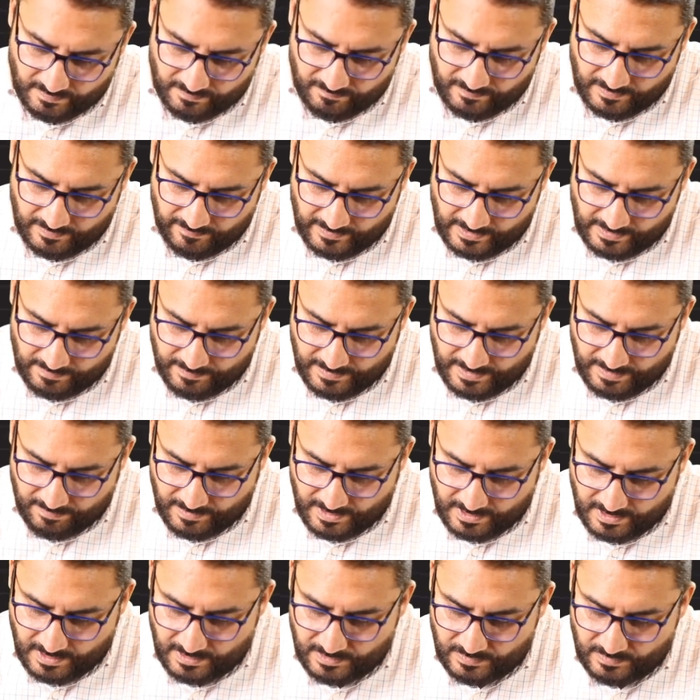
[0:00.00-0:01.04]
we will be
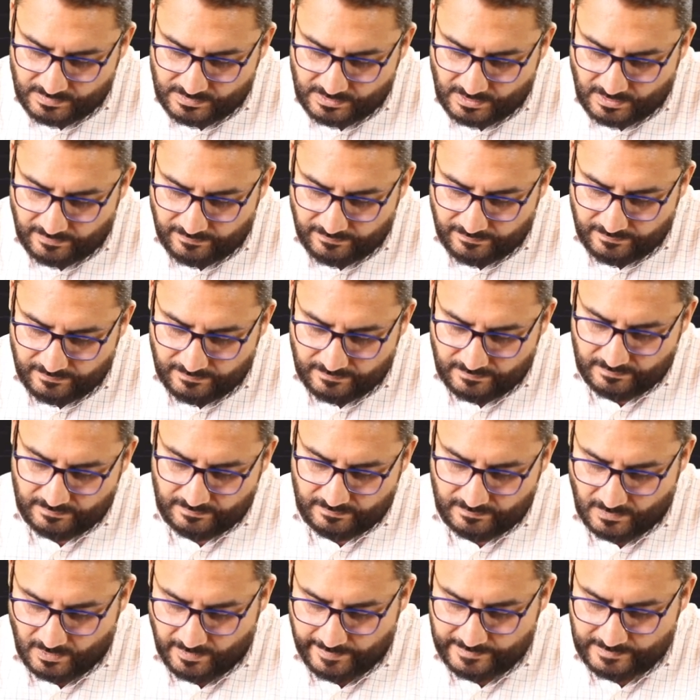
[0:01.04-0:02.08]
making use of
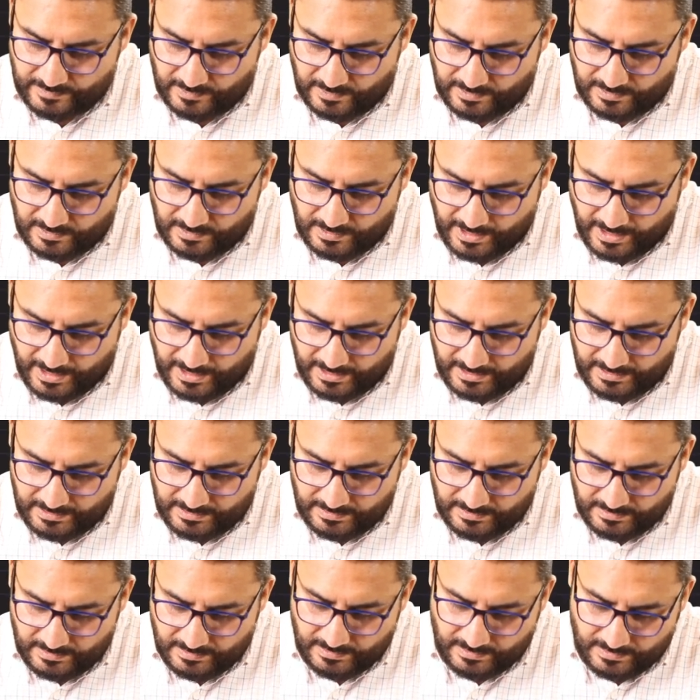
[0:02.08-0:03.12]
horizontal and
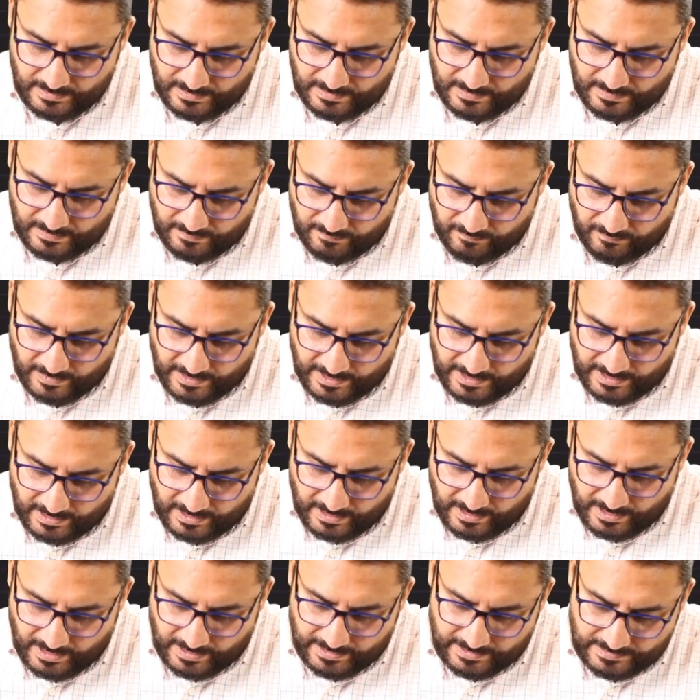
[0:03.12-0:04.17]
vertical
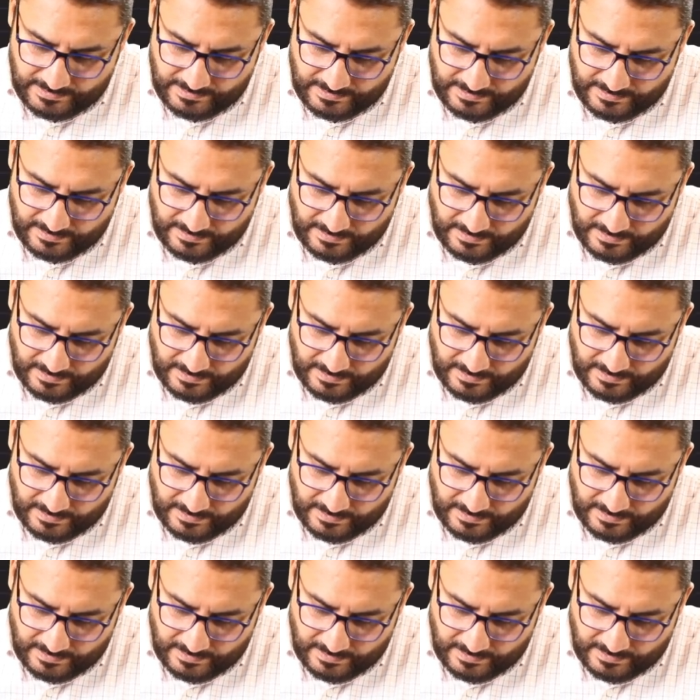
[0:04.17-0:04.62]
lines,